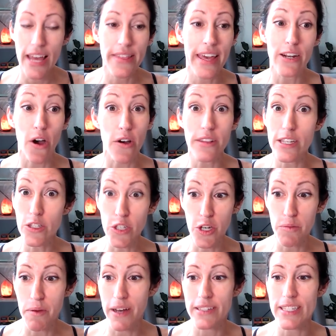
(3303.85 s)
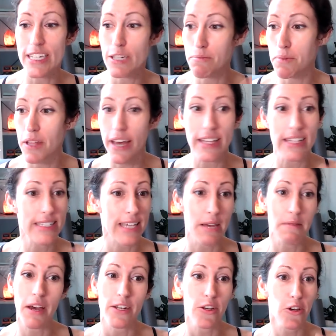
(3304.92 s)
They had all these coupons. I could apply the
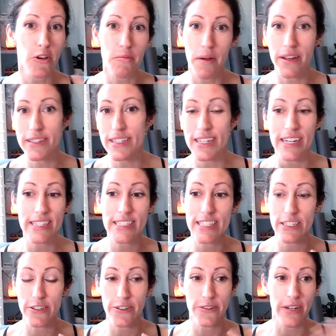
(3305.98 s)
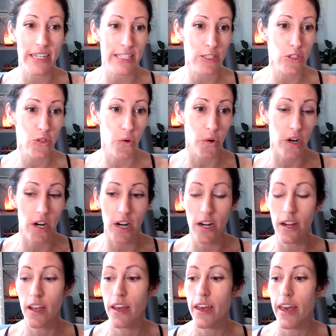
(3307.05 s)
same kind of coupons that I do in
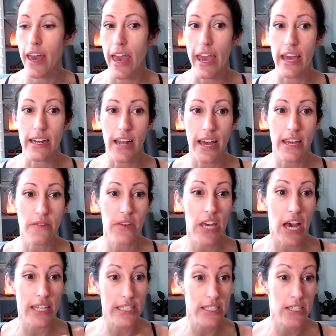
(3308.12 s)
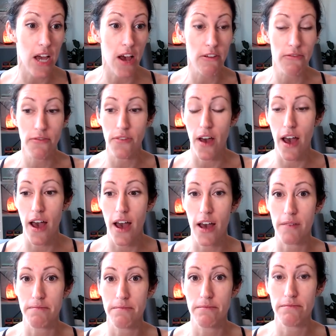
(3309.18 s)
store. And I even got stuff
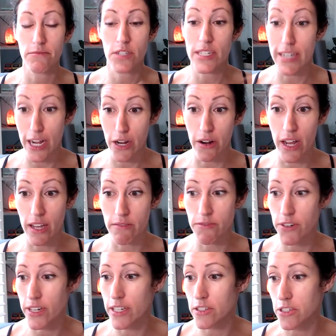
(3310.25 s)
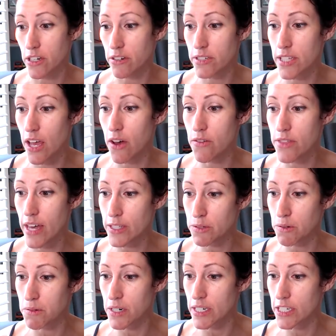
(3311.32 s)
um, to decorate for Easter. So that's
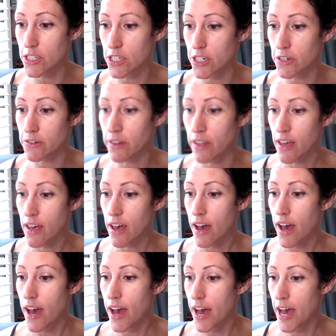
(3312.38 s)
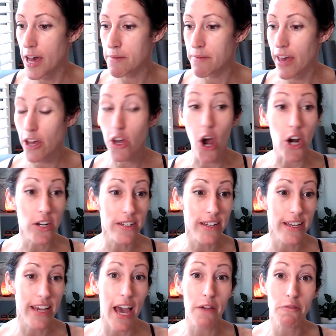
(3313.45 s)
what we're gonna do. Um,
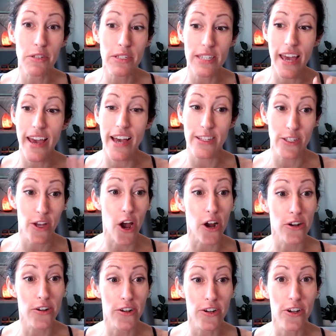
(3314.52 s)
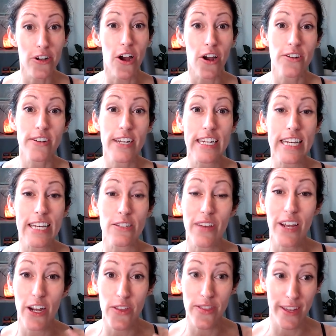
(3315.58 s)
gardening, I will say, as a gardener, gardening is
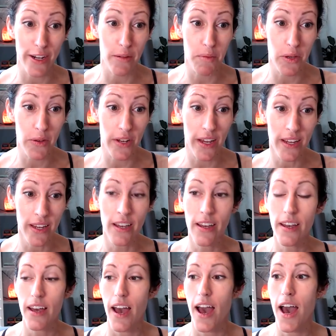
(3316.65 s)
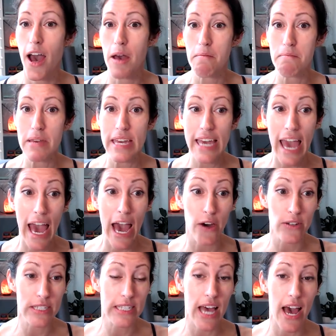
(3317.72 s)
very therapeutic. Um, being
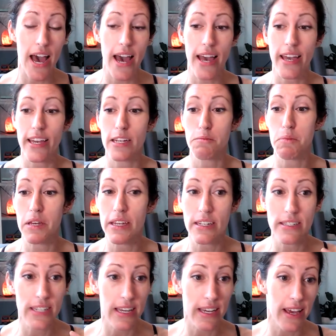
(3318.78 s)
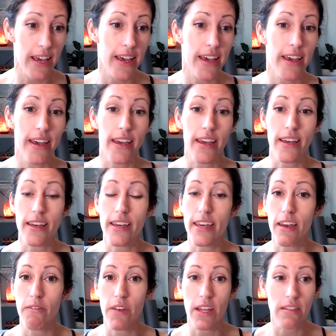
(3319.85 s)
outside, being digging,
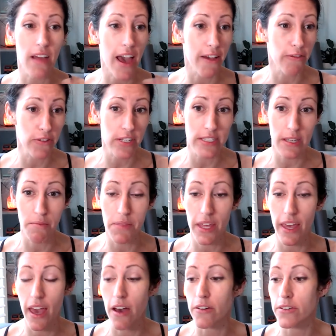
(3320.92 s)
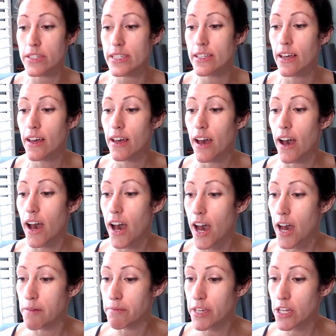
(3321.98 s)
giving life to something else.
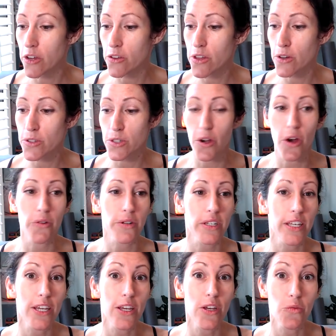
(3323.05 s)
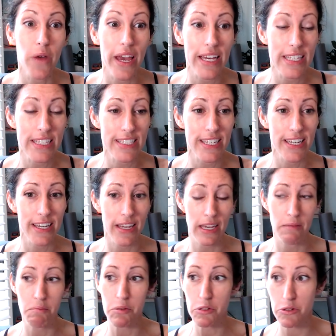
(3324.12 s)
Um, you know, those are all really good ways to
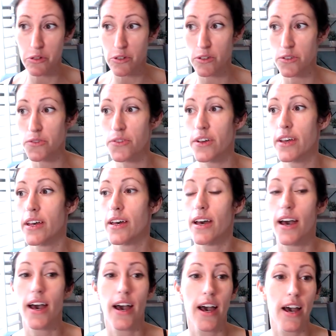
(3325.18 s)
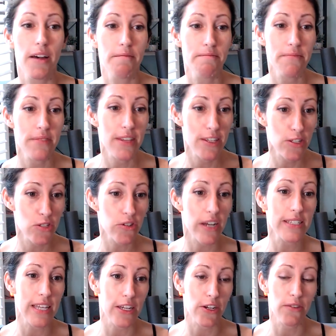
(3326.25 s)
improve um, the
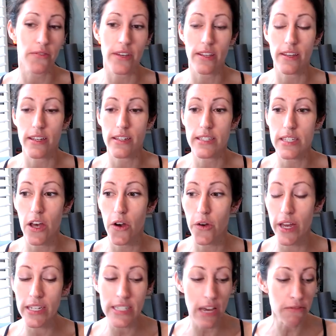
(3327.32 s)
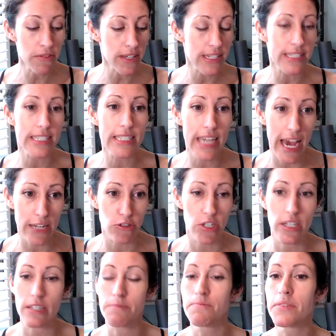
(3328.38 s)
stress that you're feeling. So, and definitely
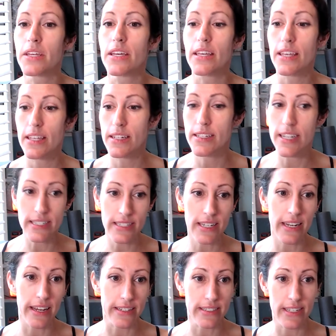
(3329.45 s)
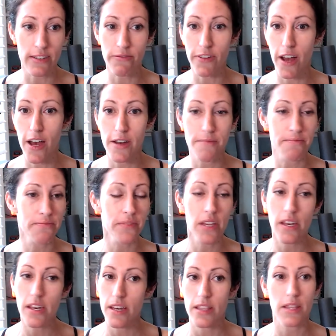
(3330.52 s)
detaching, disconnecting from
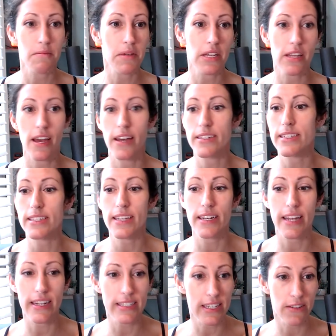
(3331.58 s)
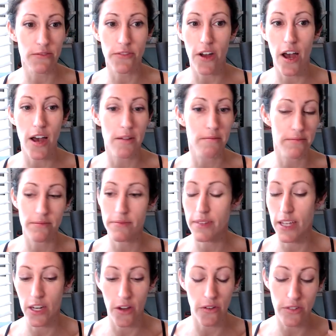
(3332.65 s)
the media, disconnecting from,
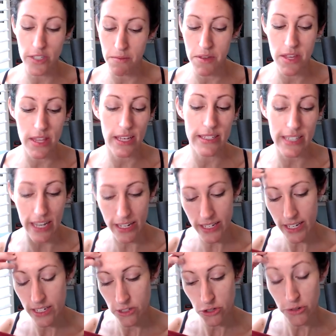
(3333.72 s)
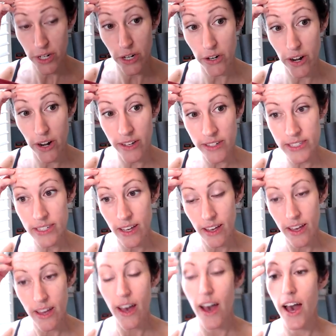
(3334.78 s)
you know, some of the things that can trigger us
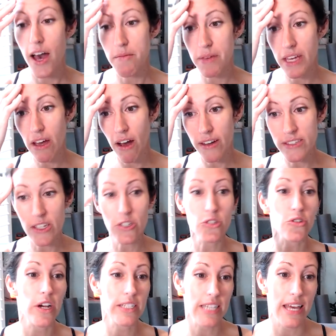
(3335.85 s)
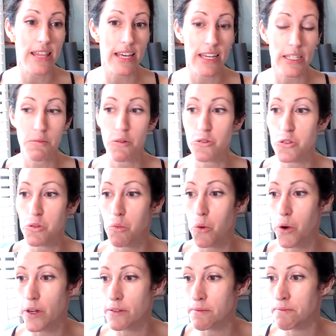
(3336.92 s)
um, and cause us stress, I think is most
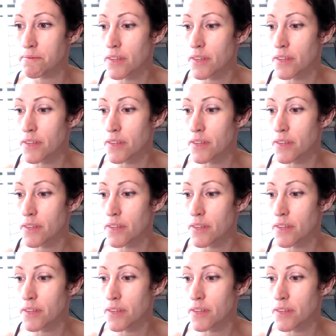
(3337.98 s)
important.